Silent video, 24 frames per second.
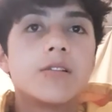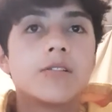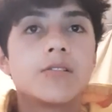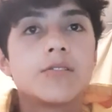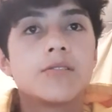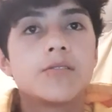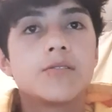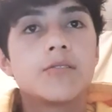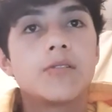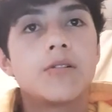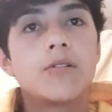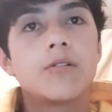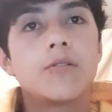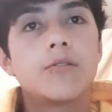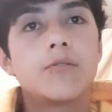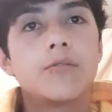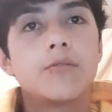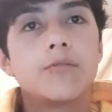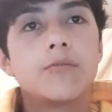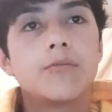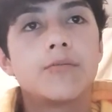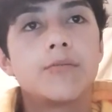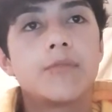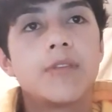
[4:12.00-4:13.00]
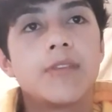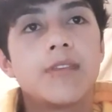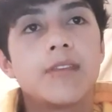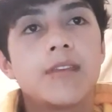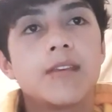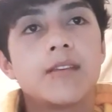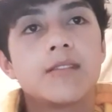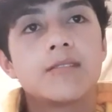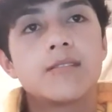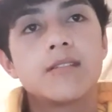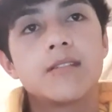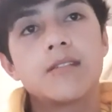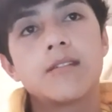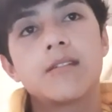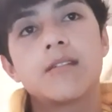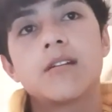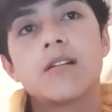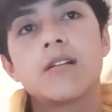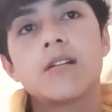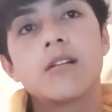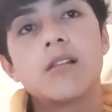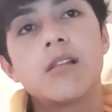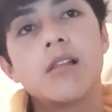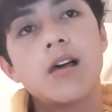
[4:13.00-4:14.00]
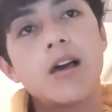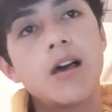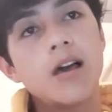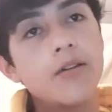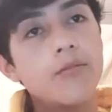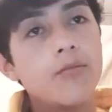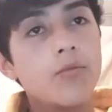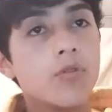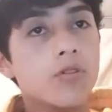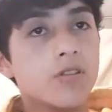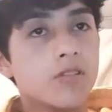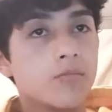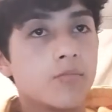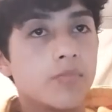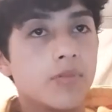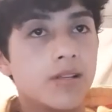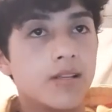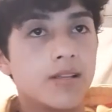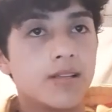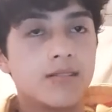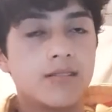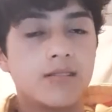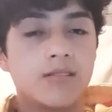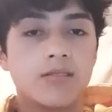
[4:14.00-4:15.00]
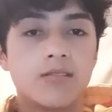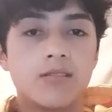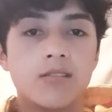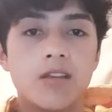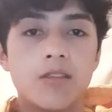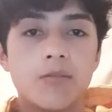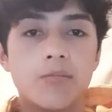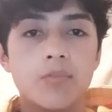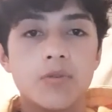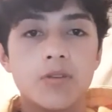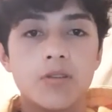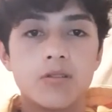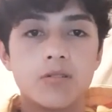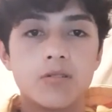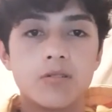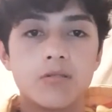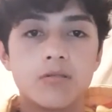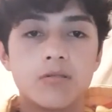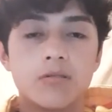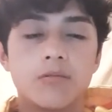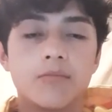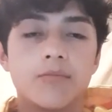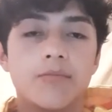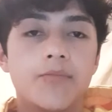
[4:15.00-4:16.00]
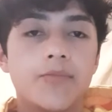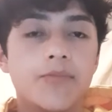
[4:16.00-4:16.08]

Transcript: so the thing is that her life was placed into that picture